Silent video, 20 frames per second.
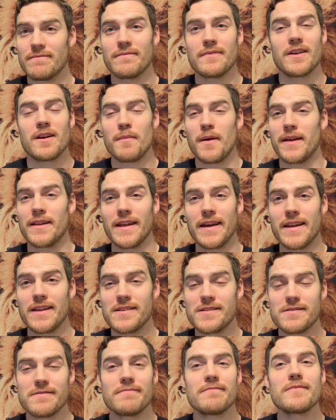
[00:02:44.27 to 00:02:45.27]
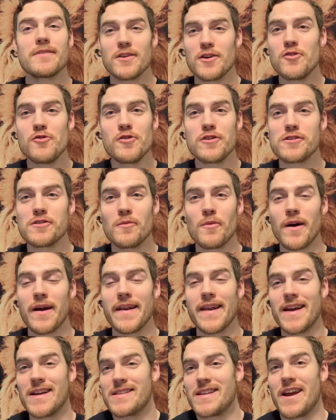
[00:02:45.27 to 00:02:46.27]
Come on, ladies. Who doesn't want
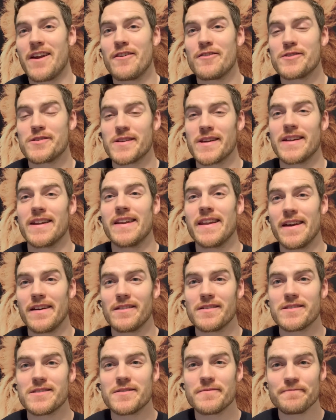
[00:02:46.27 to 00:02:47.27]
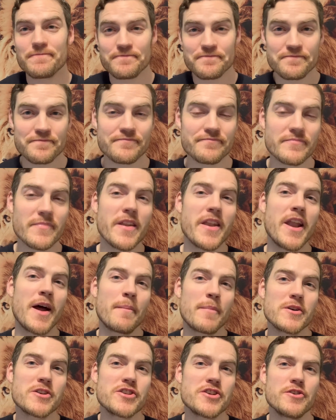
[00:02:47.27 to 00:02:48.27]
nice hair, skin, and nails? Number
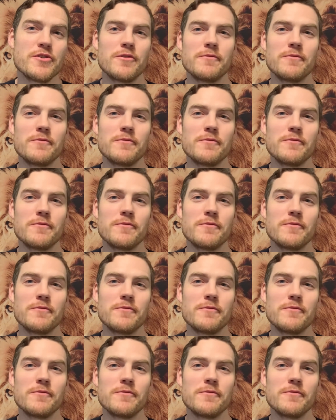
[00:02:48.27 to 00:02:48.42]
2,